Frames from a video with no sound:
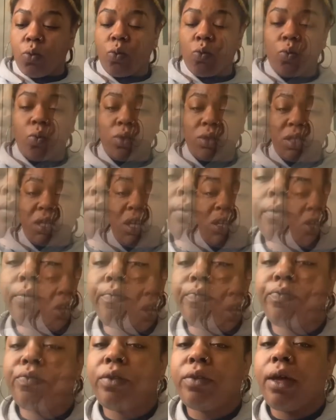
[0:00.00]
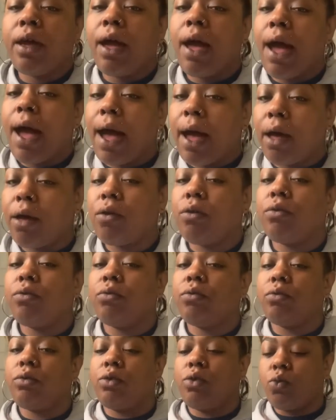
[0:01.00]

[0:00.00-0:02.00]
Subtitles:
to look at how you